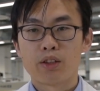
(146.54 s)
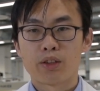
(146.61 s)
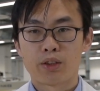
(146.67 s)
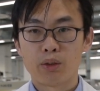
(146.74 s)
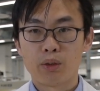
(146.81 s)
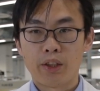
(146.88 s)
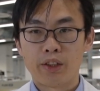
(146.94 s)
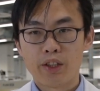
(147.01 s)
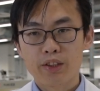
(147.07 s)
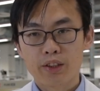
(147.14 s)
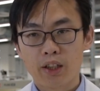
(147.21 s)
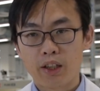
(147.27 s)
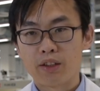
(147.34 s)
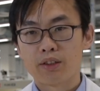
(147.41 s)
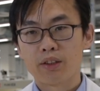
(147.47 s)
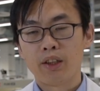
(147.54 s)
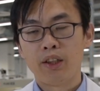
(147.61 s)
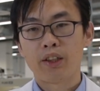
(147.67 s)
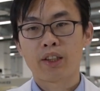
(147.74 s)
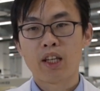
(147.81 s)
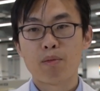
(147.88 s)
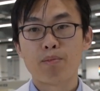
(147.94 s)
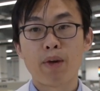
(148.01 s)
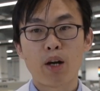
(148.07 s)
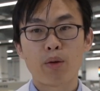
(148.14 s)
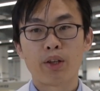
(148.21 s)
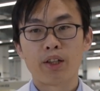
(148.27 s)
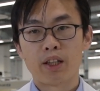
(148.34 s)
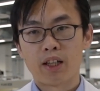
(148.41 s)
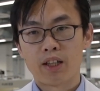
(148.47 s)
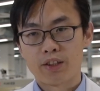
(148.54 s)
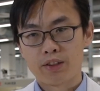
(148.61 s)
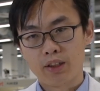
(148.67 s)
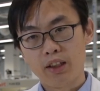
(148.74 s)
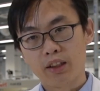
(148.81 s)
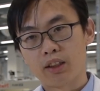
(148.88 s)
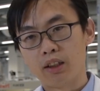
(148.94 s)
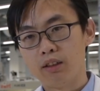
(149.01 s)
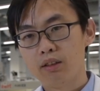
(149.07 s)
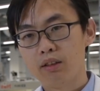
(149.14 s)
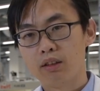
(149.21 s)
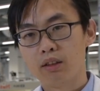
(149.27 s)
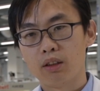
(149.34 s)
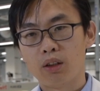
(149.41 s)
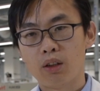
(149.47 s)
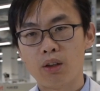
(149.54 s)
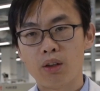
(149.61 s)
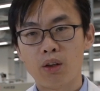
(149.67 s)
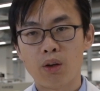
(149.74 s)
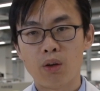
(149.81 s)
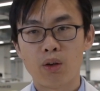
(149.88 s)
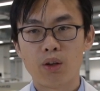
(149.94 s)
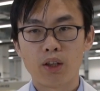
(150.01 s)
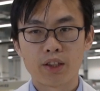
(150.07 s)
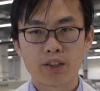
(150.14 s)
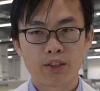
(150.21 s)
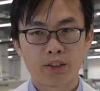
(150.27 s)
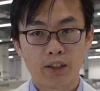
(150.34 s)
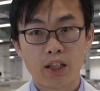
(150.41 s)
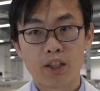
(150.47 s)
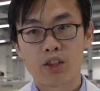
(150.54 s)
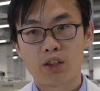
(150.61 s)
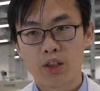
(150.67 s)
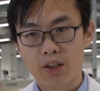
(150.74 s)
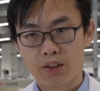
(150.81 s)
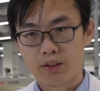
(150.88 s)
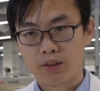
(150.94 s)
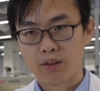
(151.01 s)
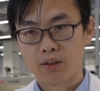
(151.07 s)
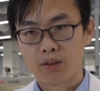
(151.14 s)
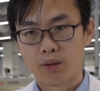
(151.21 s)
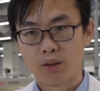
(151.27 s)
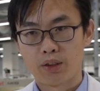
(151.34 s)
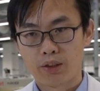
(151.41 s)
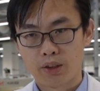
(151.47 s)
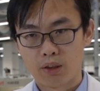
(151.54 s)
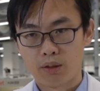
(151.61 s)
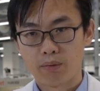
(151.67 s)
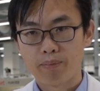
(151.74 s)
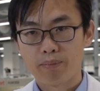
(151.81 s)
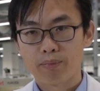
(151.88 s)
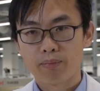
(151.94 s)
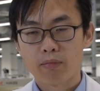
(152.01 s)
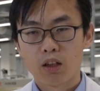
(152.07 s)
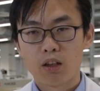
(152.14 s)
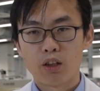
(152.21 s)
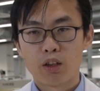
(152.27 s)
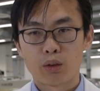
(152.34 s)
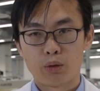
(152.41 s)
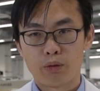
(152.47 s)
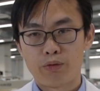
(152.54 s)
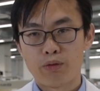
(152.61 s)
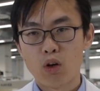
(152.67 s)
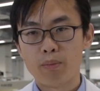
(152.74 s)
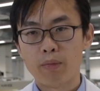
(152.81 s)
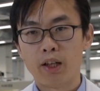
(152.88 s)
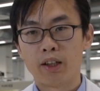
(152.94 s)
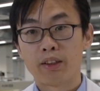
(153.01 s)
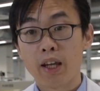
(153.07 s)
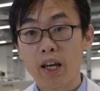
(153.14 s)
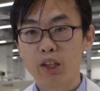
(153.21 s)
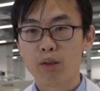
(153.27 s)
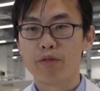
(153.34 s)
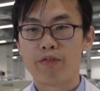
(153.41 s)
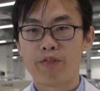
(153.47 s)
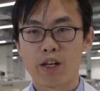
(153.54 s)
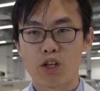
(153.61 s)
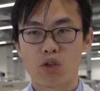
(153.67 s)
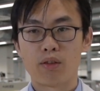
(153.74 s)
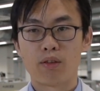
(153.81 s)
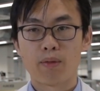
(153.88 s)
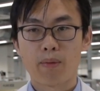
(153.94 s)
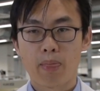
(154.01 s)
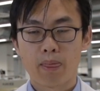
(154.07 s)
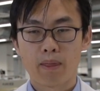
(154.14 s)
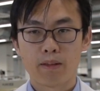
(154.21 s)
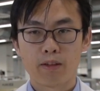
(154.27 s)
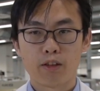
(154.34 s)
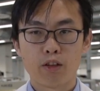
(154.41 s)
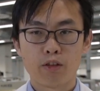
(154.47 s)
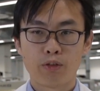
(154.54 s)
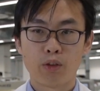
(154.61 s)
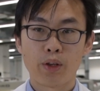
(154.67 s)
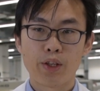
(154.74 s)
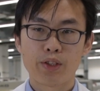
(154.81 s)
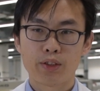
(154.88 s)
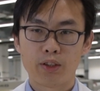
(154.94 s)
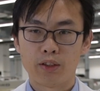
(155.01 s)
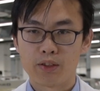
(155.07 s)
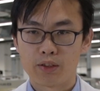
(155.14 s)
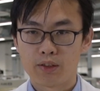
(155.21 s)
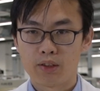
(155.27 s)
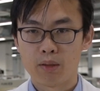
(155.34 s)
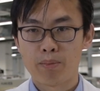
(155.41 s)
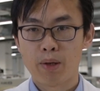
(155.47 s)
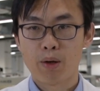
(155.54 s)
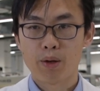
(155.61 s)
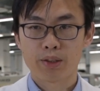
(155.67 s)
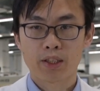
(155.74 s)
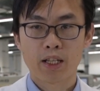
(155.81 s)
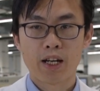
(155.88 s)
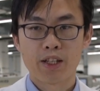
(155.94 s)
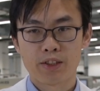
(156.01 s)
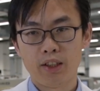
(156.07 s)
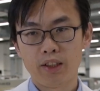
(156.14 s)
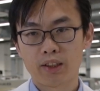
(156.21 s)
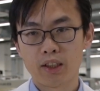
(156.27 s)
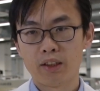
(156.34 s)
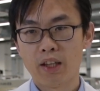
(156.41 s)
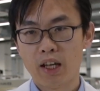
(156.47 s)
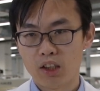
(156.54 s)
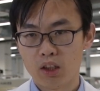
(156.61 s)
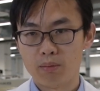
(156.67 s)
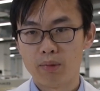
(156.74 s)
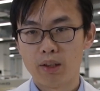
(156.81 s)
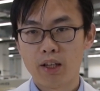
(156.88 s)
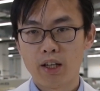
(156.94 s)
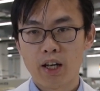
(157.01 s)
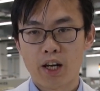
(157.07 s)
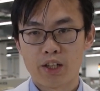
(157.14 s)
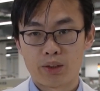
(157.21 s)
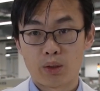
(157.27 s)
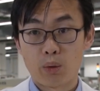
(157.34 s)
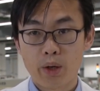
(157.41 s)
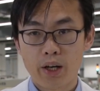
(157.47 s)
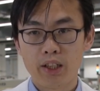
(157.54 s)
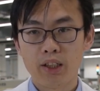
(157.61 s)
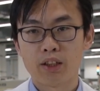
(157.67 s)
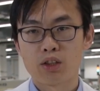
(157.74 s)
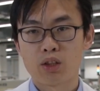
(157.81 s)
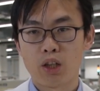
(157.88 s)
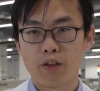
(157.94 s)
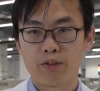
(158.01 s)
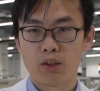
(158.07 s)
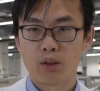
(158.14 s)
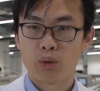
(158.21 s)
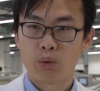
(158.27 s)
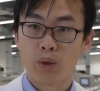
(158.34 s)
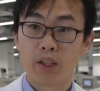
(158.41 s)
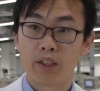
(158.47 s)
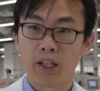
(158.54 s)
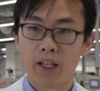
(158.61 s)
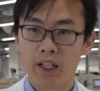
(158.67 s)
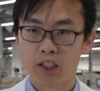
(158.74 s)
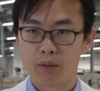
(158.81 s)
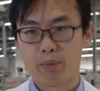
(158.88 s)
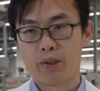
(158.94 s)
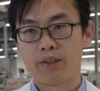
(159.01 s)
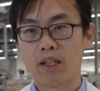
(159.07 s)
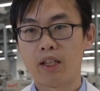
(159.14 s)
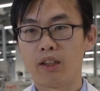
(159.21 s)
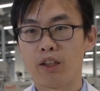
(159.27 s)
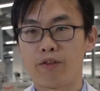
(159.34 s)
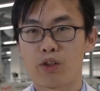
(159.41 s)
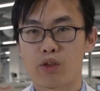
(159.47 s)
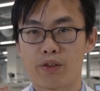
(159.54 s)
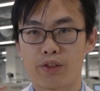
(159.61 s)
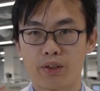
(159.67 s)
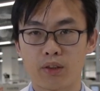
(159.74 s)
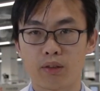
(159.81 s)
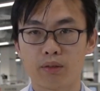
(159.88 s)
So in this case, it can marry silicon or CIGS solar cell to form a tandem fashion. For instance, the perovskite silicon tandem has already achieved 28% efficiency.